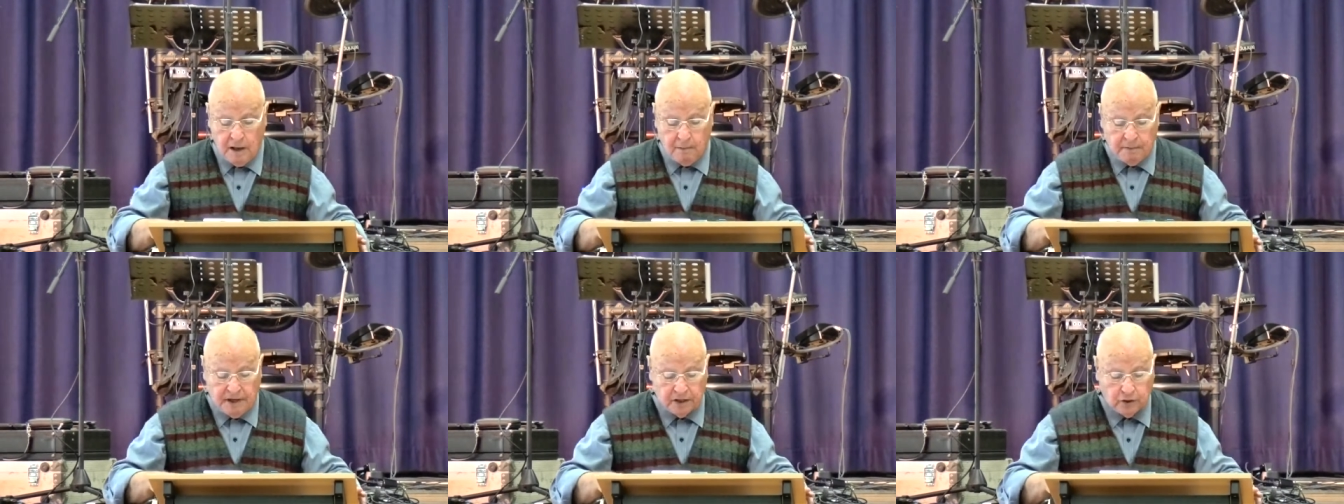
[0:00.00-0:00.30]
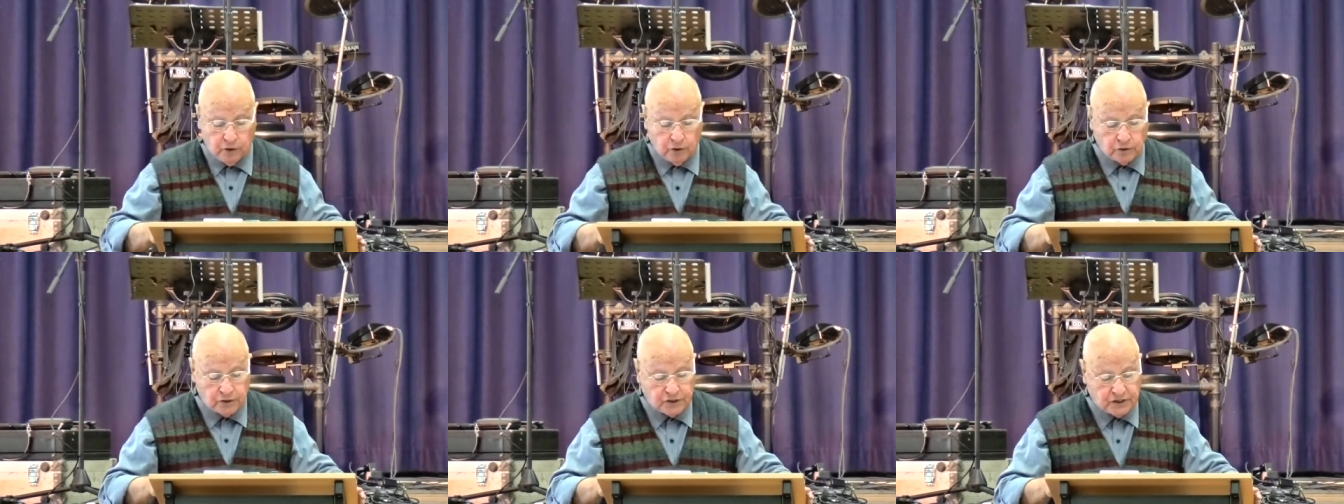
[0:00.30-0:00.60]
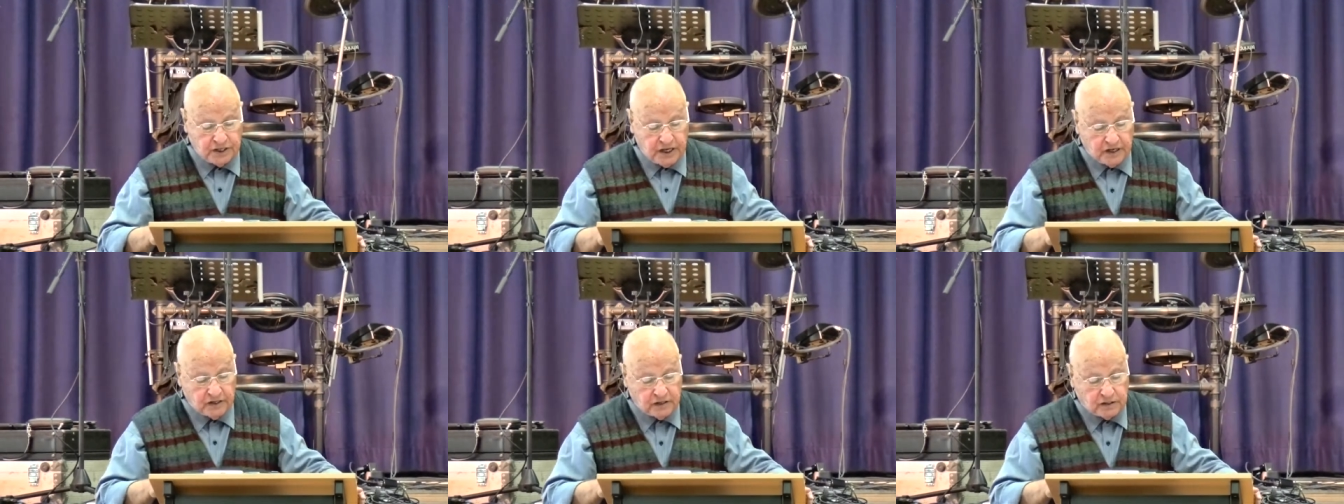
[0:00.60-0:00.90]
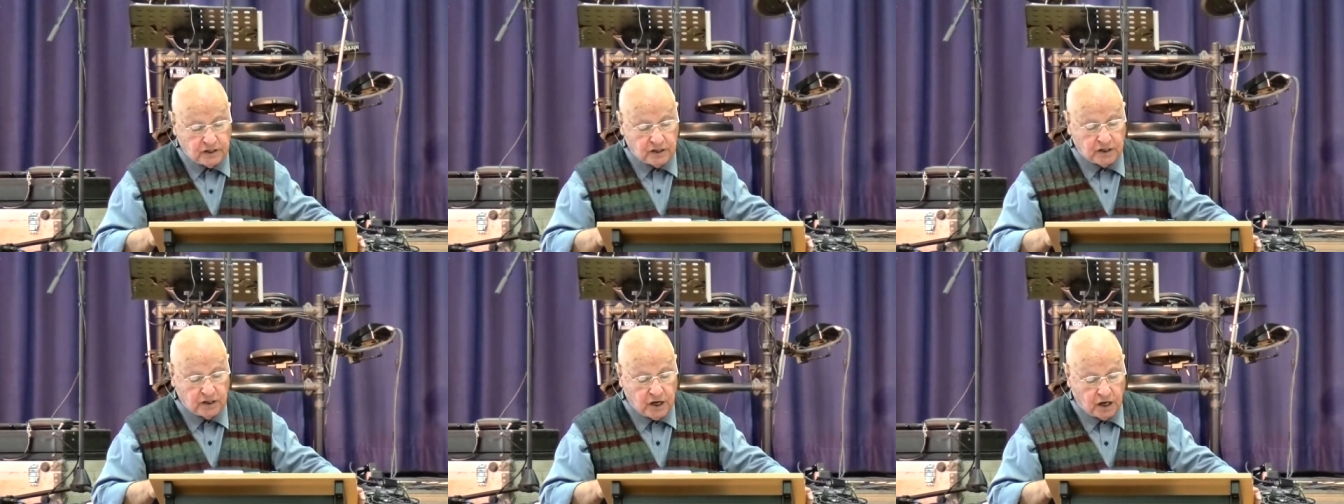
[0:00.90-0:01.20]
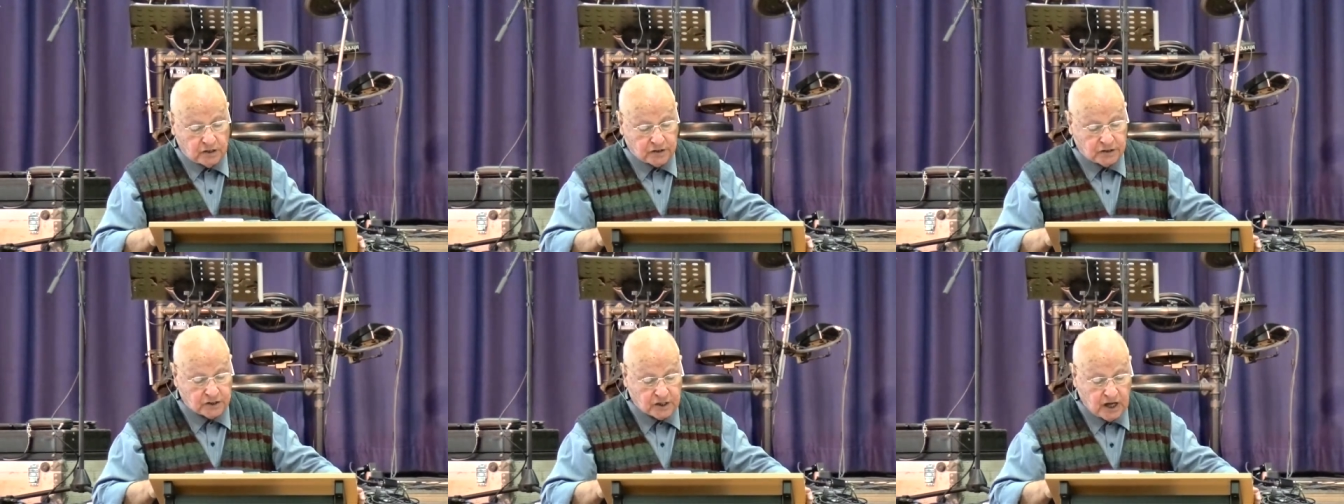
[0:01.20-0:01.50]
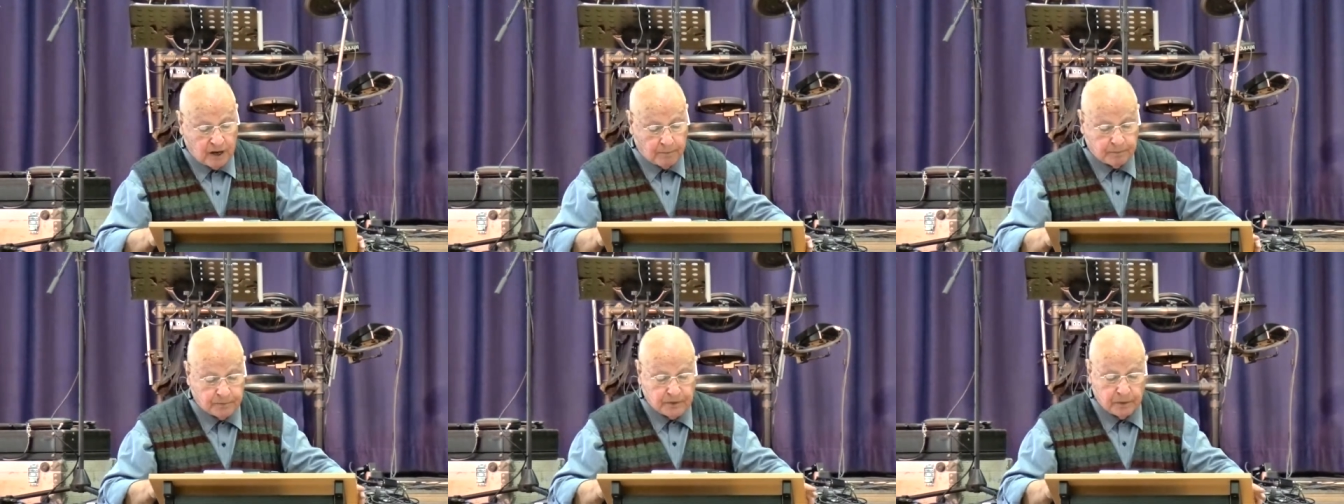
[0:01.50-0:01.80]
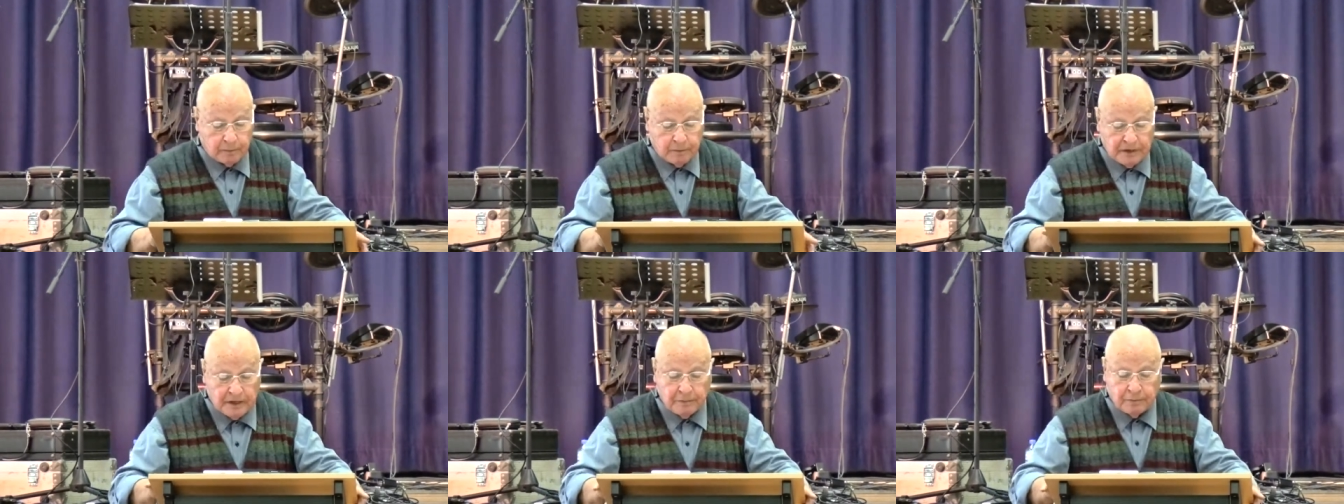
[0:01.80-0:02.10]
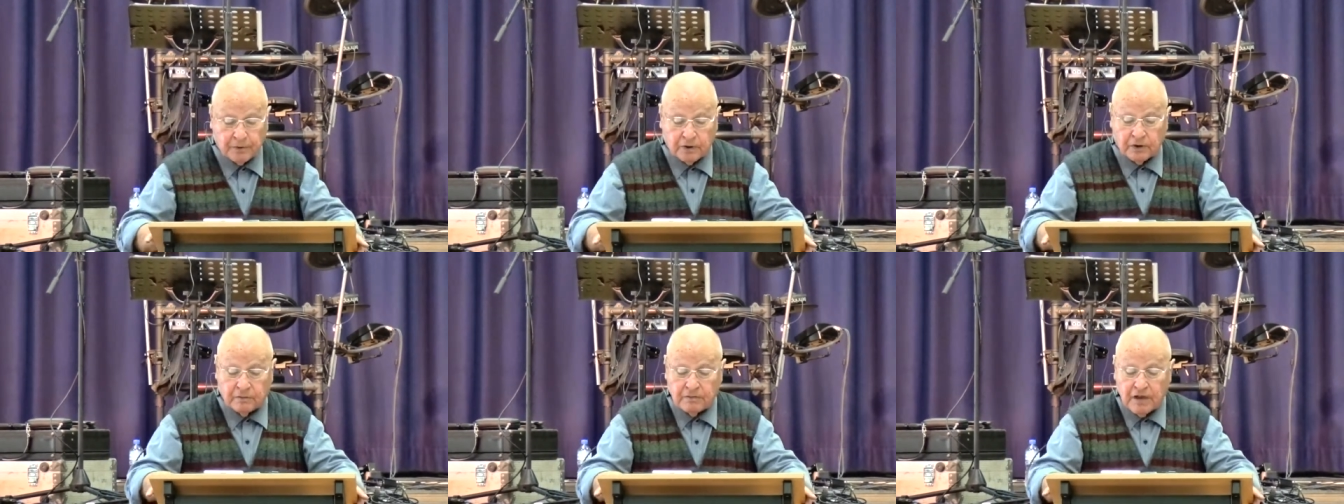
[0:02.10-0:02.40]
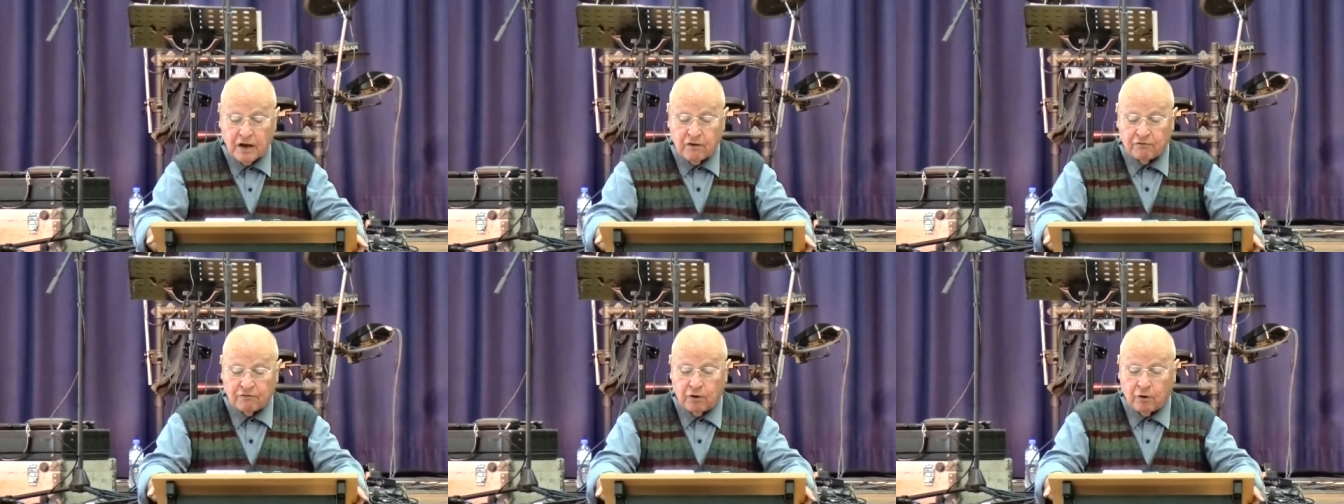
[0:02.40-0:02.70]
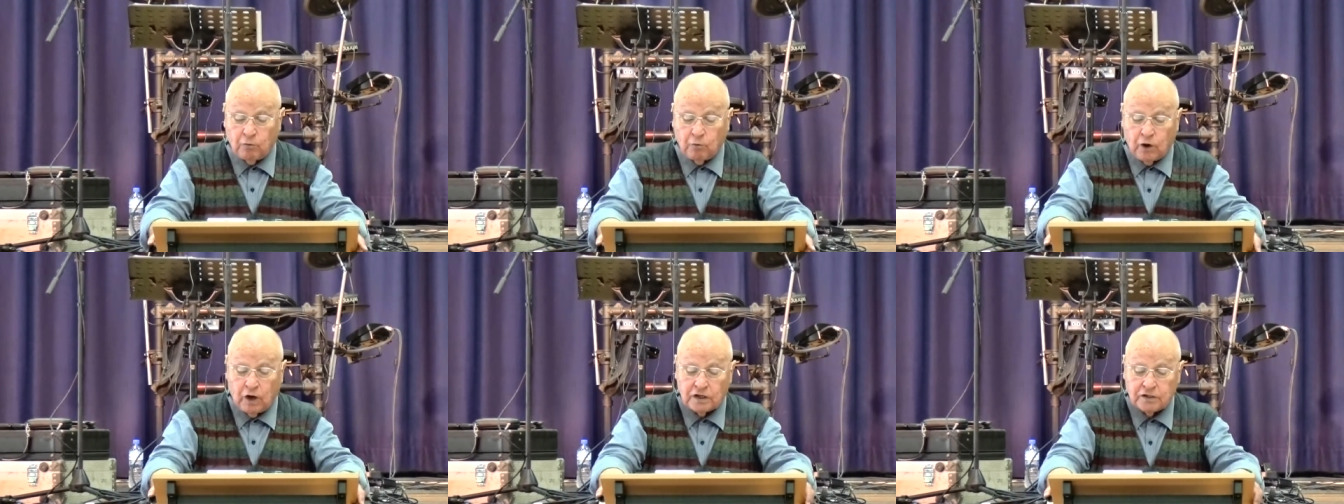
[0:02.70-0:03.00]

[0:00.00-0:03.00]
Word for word: But those things did not stop the people from